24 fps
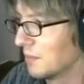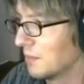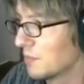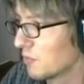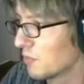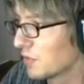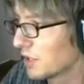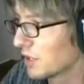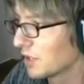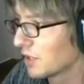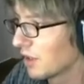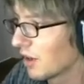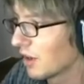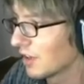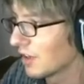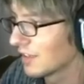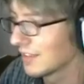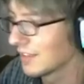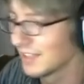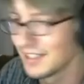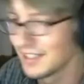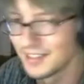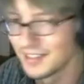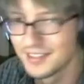
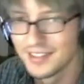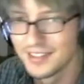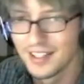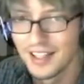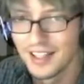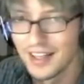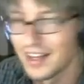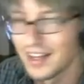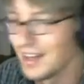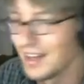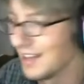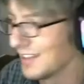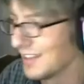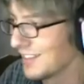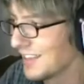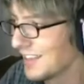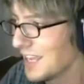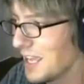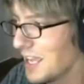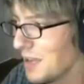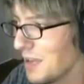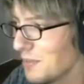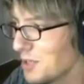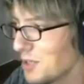Regardless, the
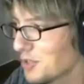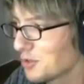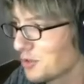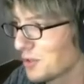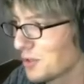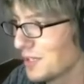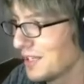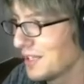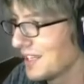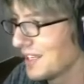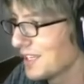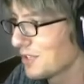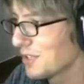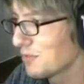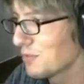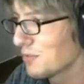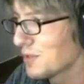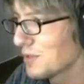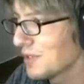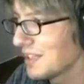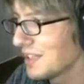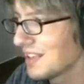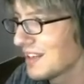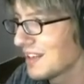imagery is
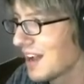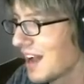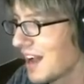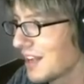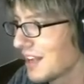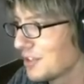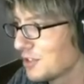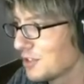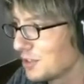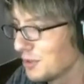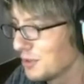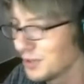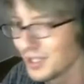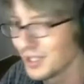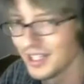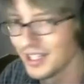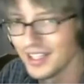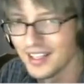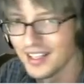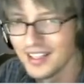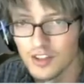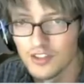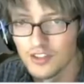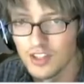really not too good.
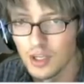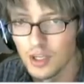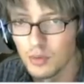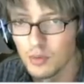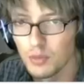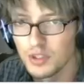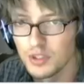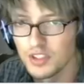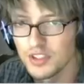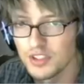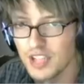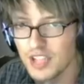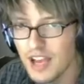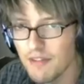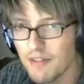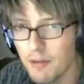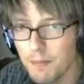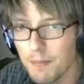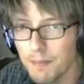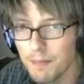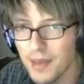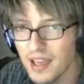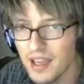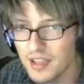So we just have a
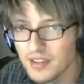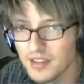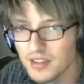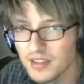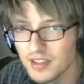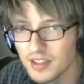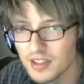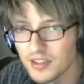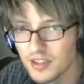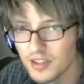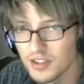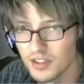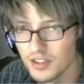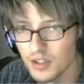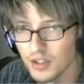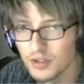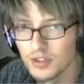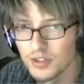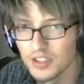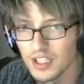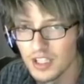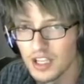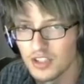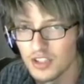baseless
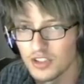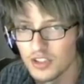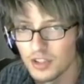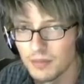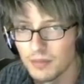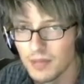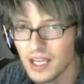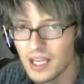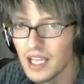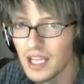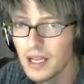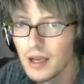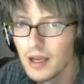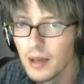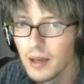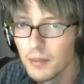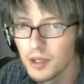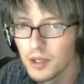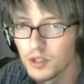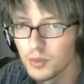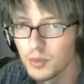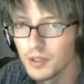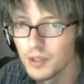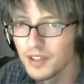association made
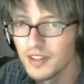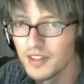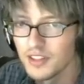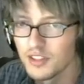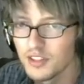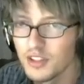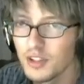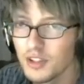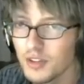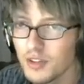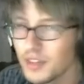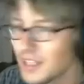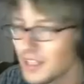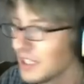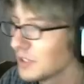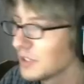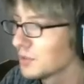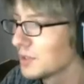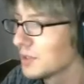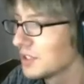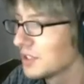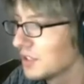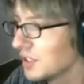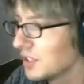between these two things,
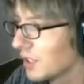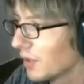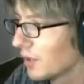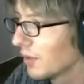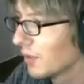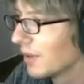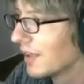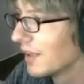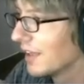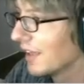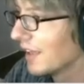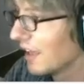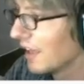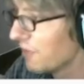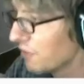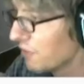which, you know, if